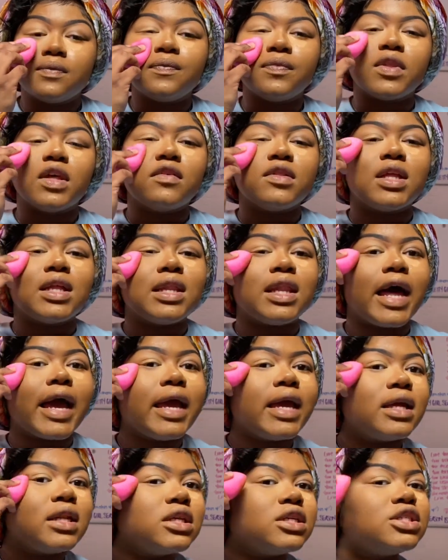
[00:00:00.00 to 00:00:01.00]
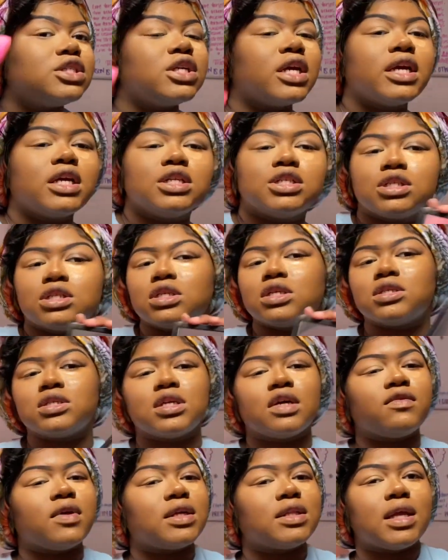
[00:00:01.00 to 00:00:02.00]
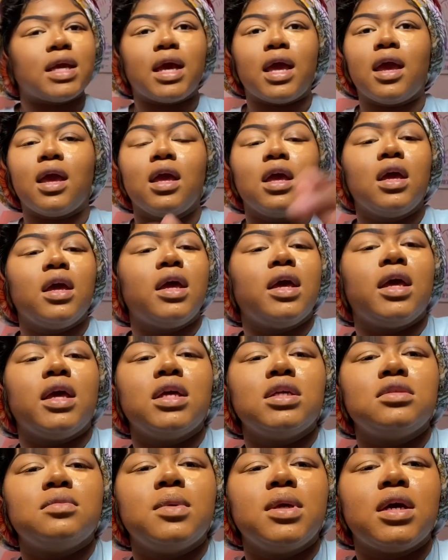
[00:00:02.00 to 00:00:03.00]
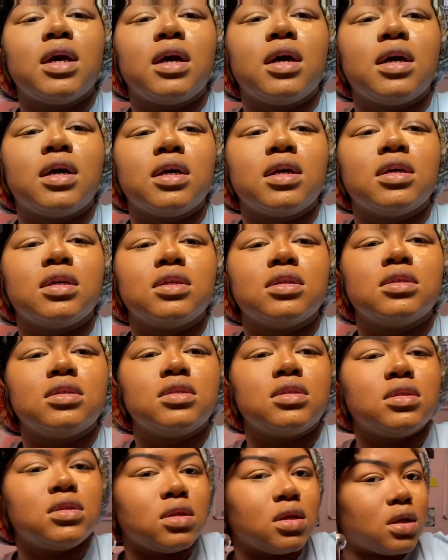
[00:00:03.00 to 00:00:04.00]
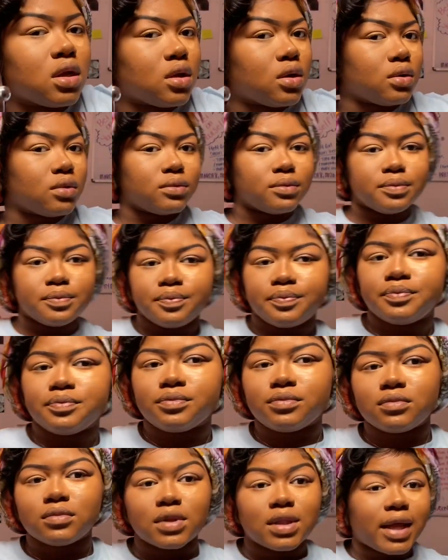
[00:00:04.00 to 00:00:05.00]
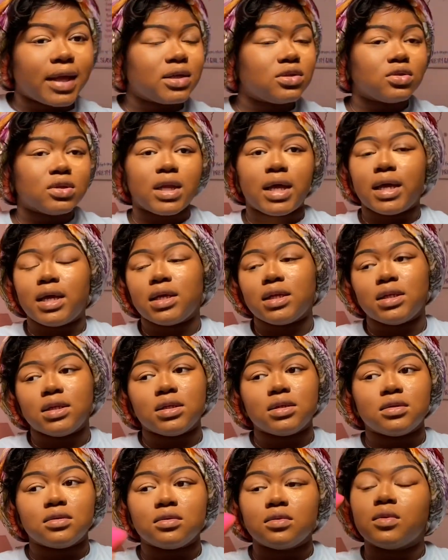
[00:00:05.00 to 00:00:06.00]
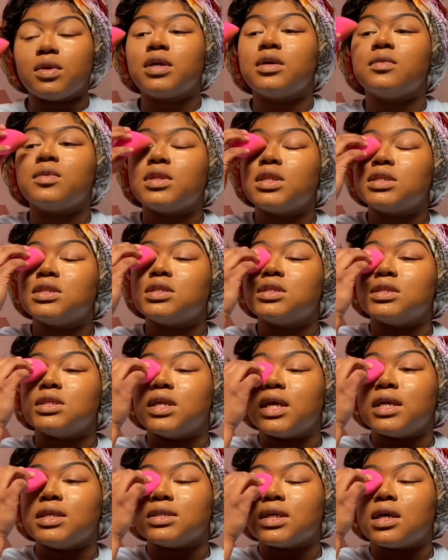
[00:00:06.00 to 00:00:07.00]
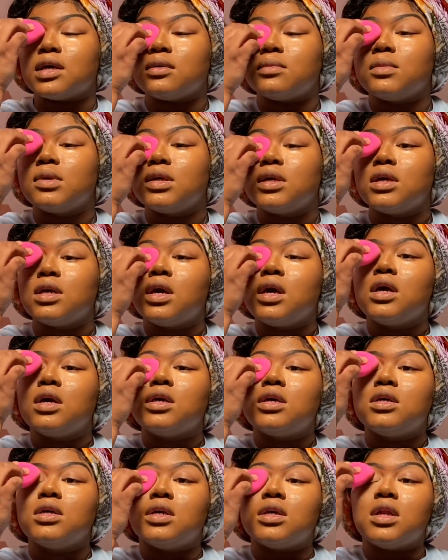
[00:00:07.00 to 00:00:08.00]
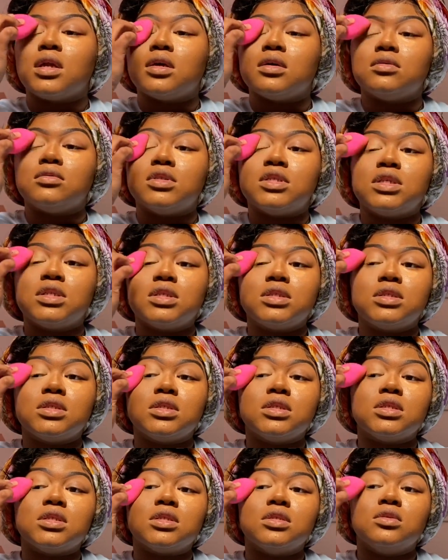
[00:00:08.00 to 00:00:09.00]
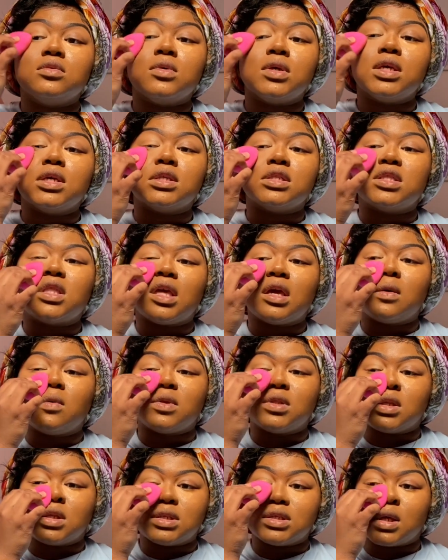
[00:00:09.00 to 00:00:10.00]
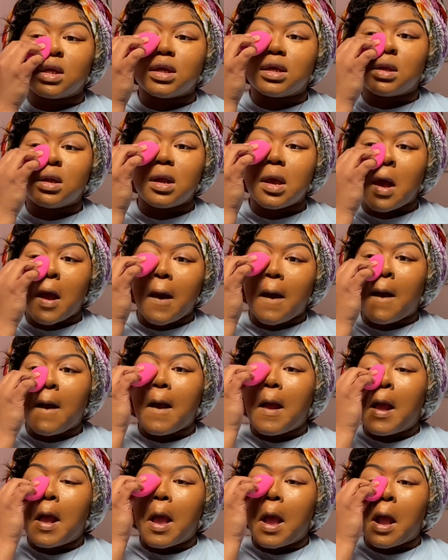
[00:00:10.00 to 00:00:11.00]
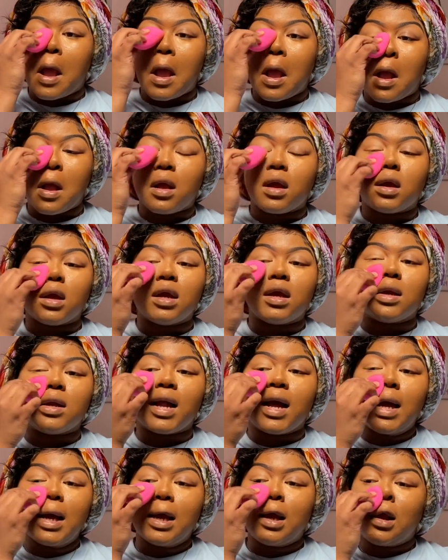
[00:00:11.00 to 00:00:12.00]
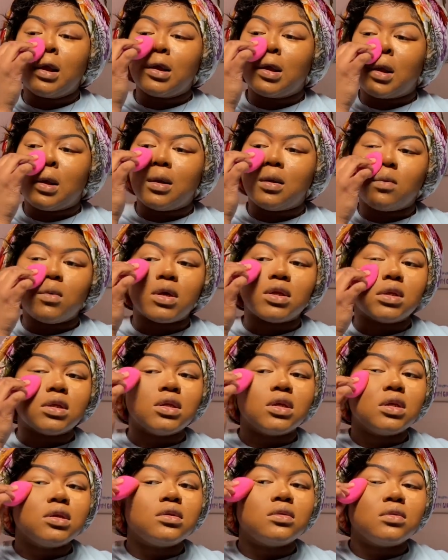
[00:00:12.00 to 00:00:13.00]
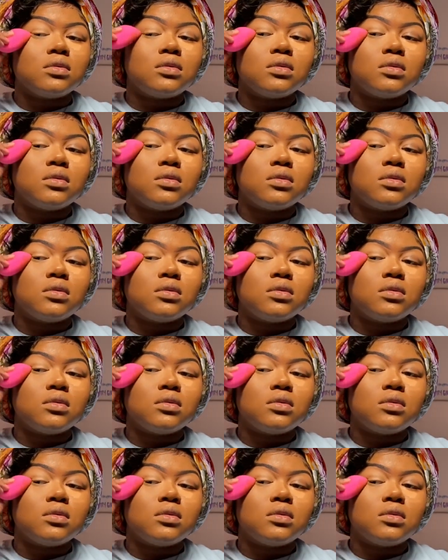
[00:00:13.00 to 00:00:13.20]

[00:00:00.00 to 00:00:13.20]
If the lighting is changing and stuff like that, it's because, you know, natural light, honey. This is the daytime. You know, Jesus is just doing his thing with the sun, and I can't tell him what to do.